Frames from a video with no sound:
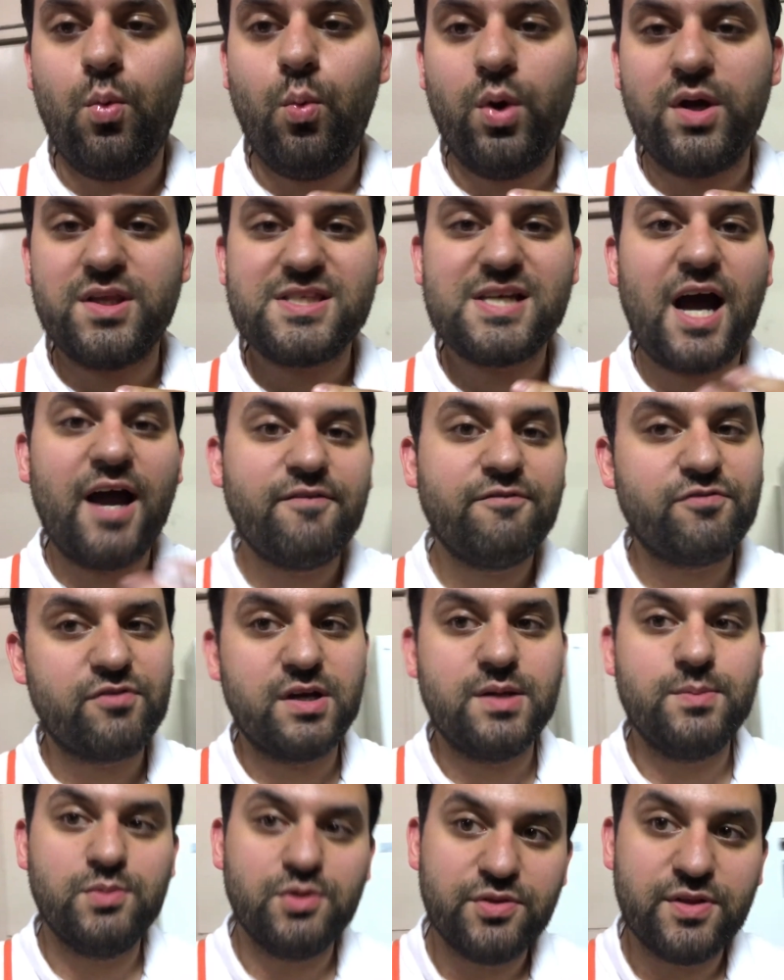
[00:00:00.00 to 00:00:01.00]
what time
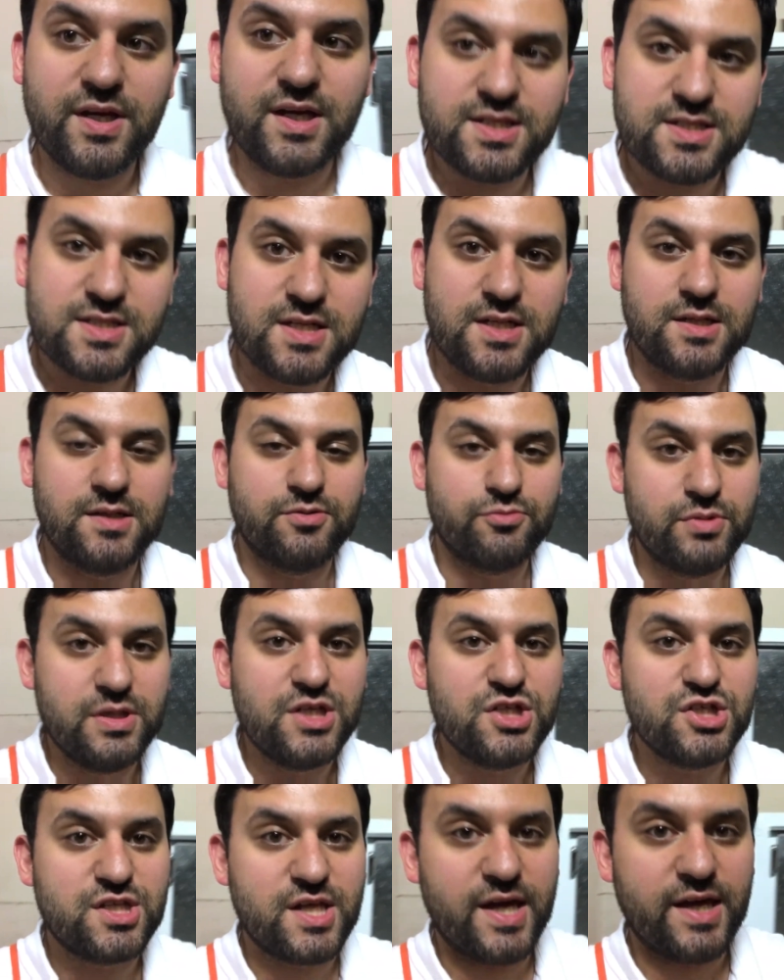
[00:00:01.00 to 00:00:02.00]
frame you think it's gonna
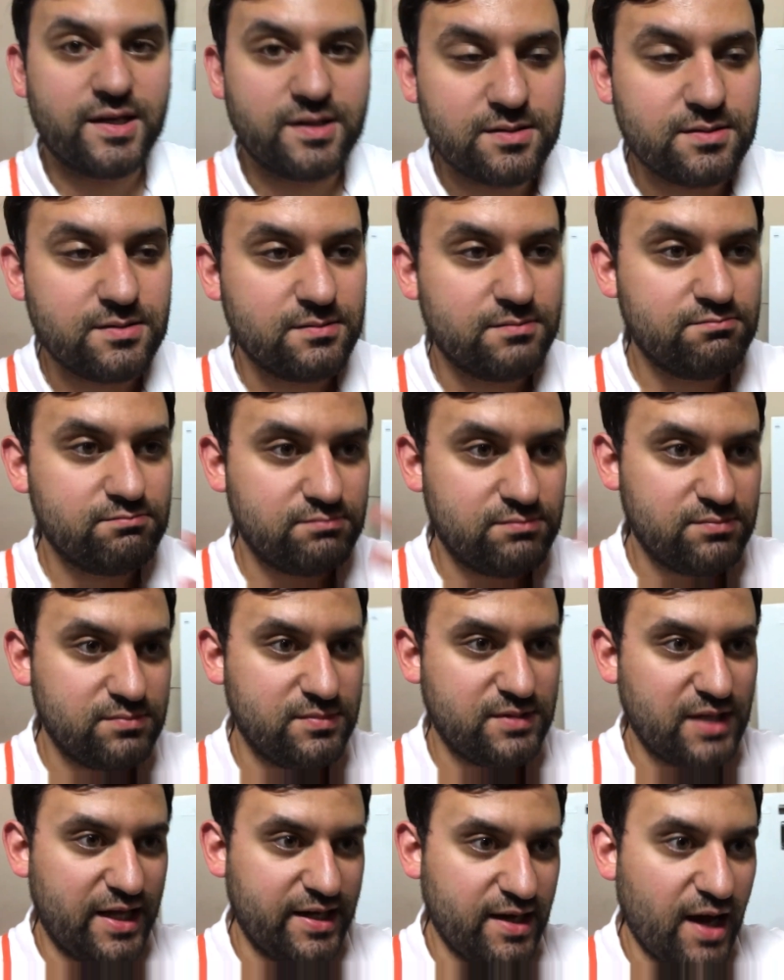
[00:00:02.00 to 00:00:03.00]
reach that
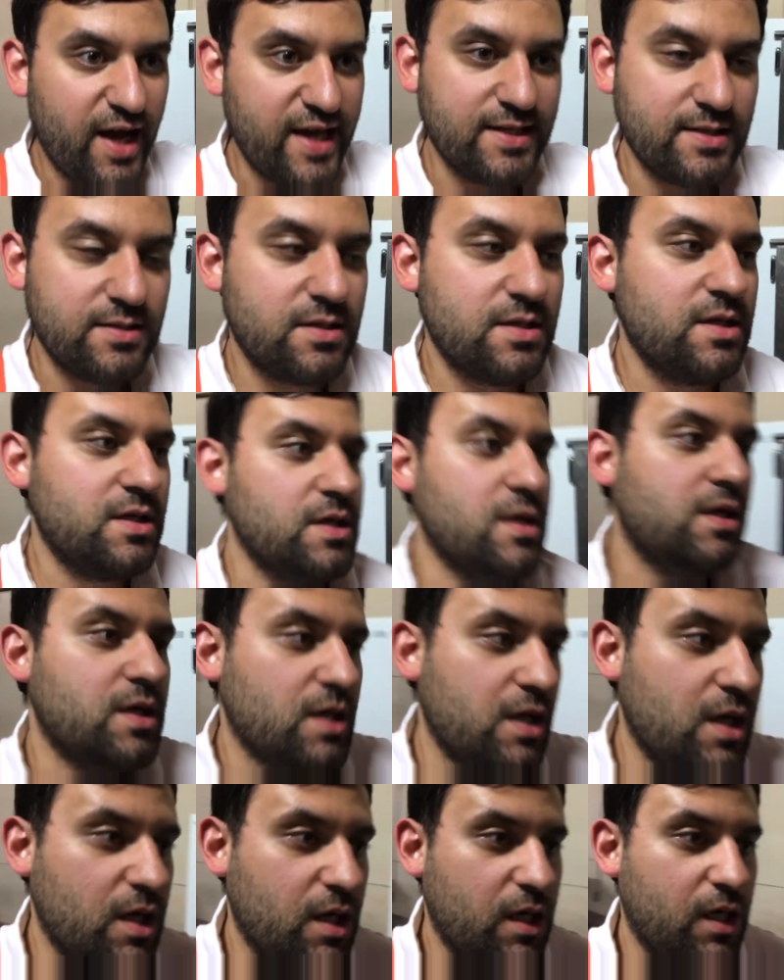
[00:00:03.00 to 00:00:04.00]
that height.
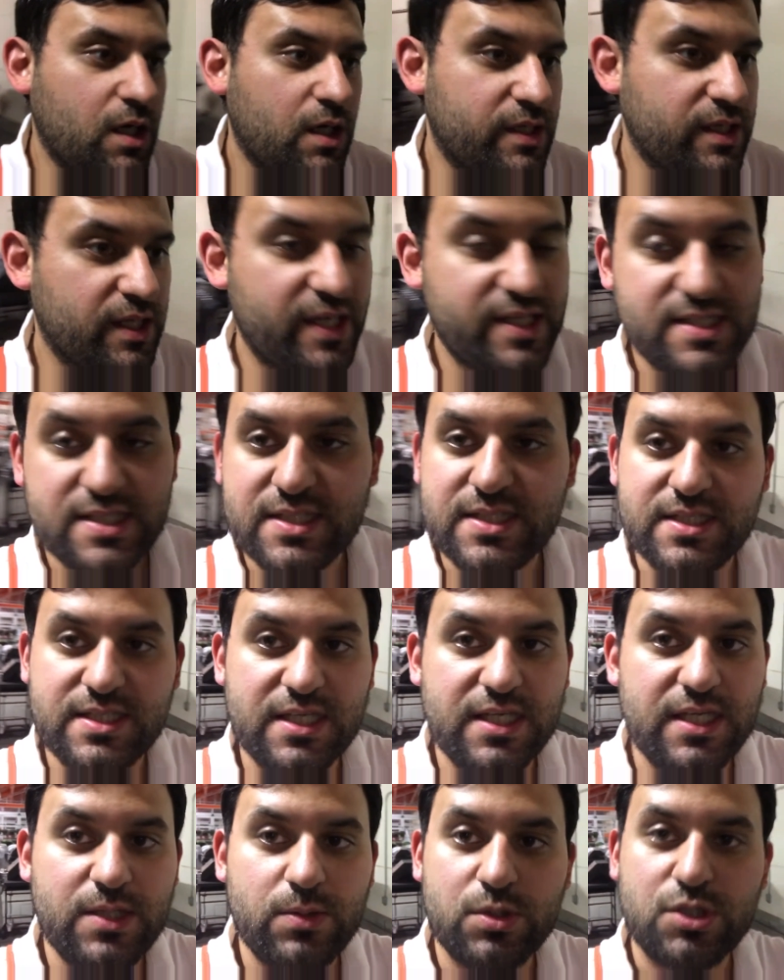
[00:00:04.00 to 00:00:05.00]
Uh, I'd like to
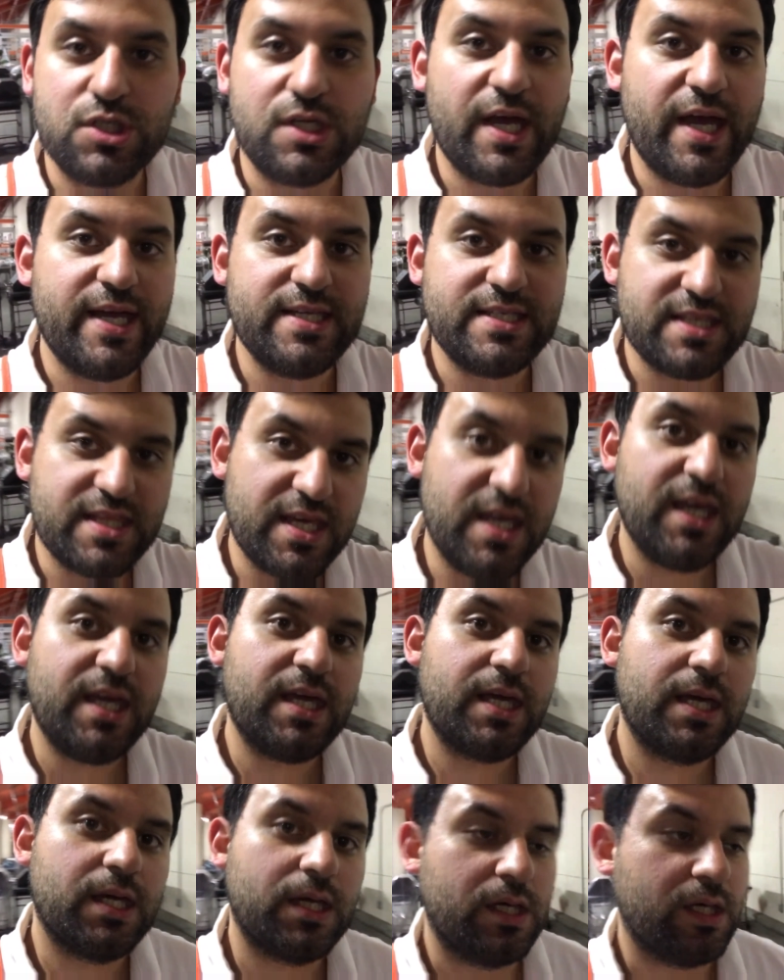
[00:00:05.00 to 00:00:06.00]
see what you guys
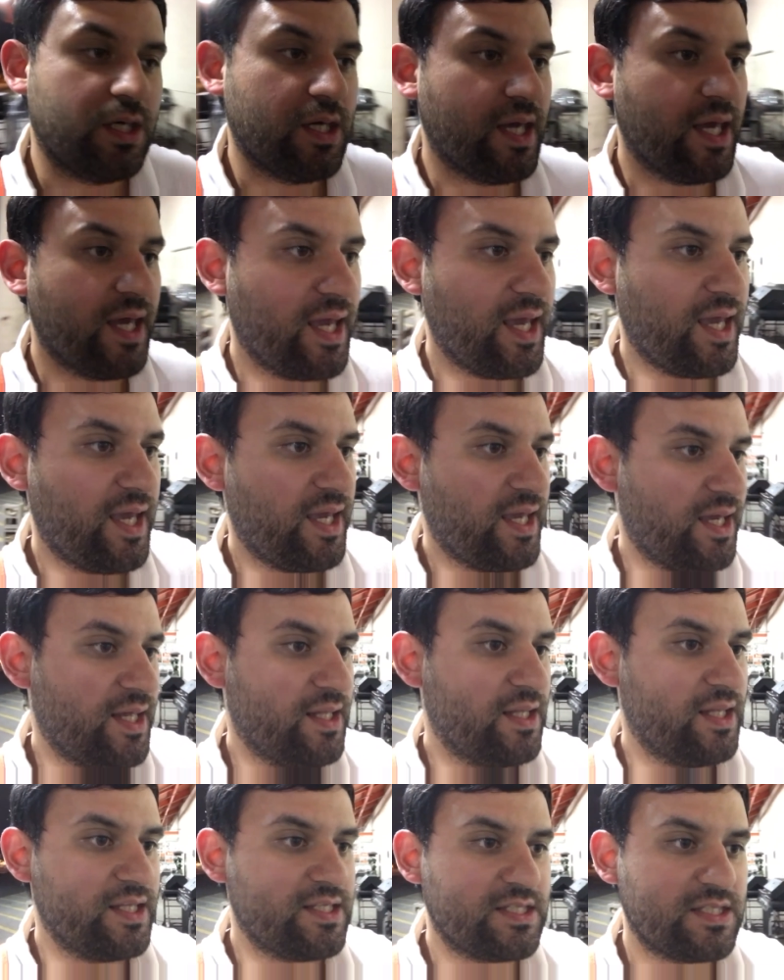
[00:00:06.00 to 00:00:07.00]
think
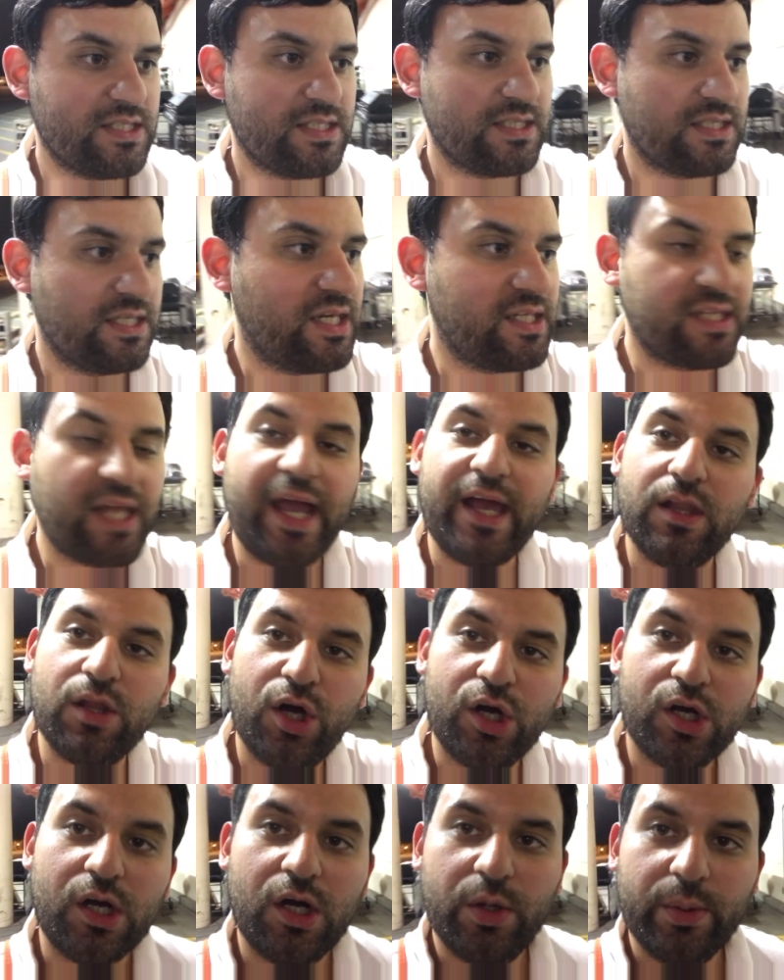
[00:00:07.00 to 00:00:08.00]
and let's get a
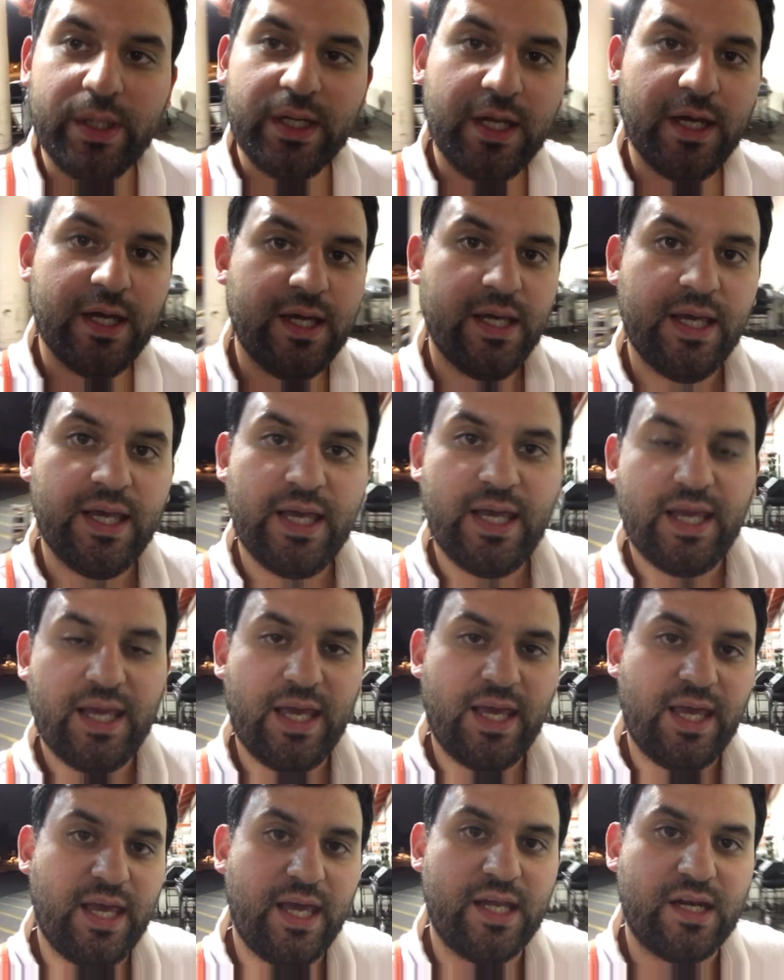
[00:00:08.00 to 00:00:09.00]
dialogue going
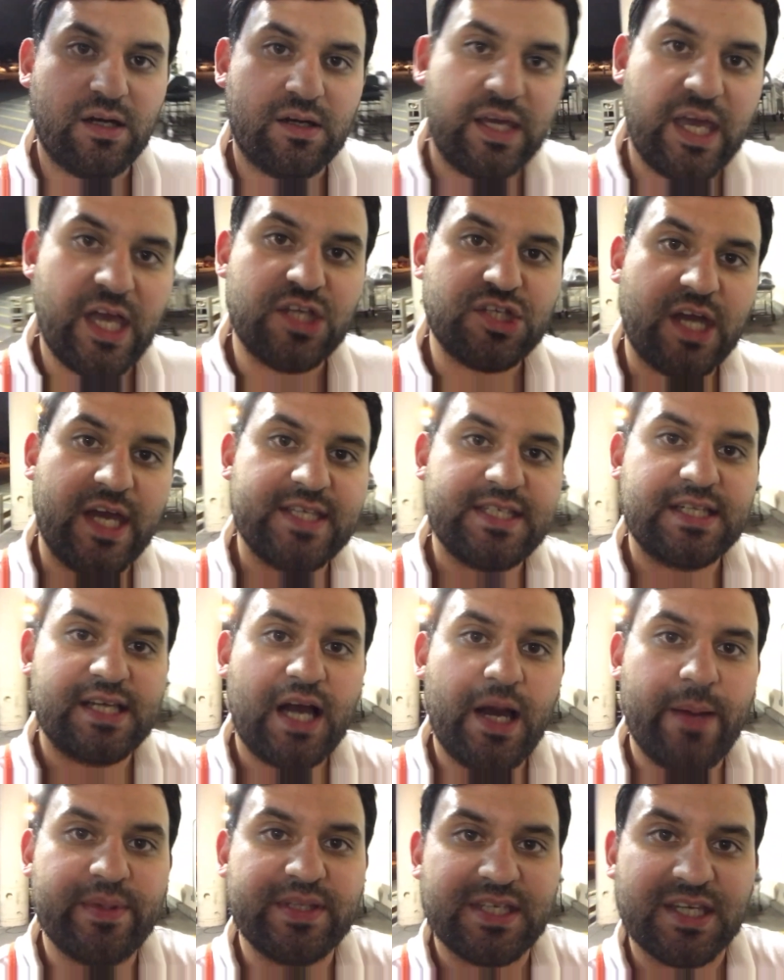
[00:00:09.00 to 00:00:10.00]
and I'll catch you guys in
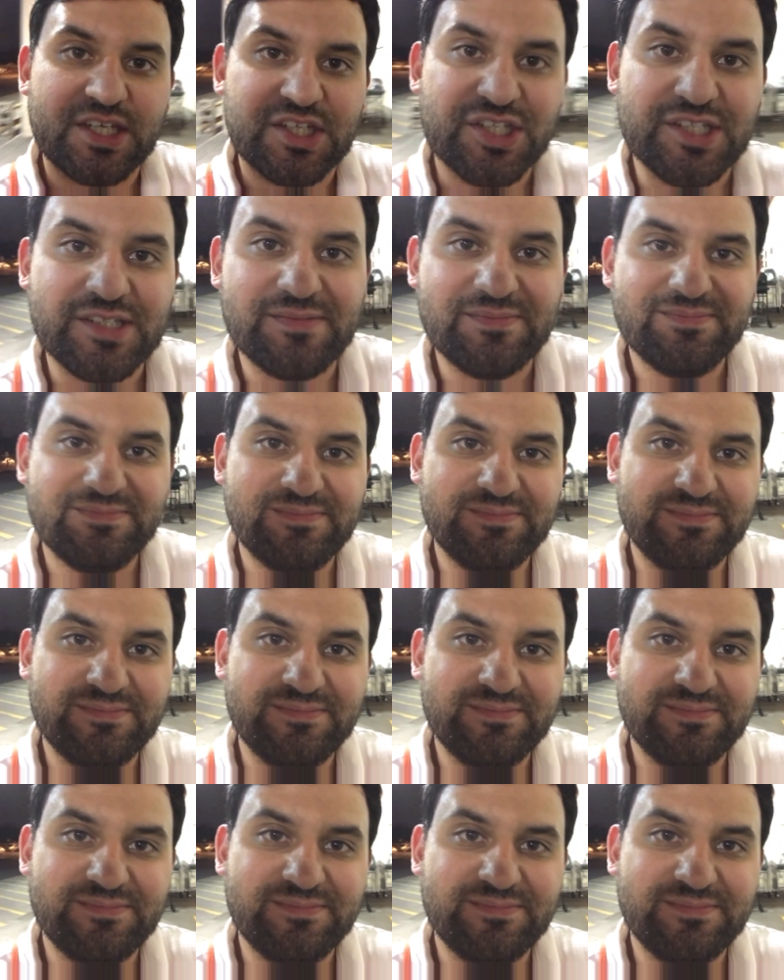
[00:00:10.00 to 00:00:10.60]
the comment section.